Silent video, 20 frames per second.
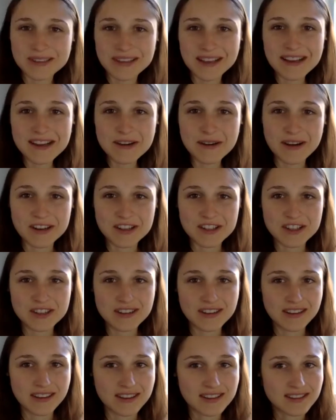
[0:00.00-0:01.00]
our second
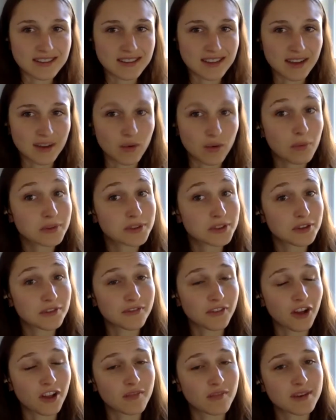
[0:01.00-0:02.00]
question is, what was your
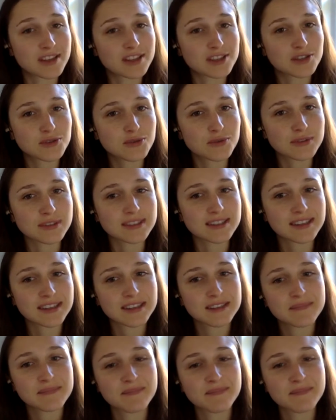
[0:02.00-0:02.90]
involvement in SUSK?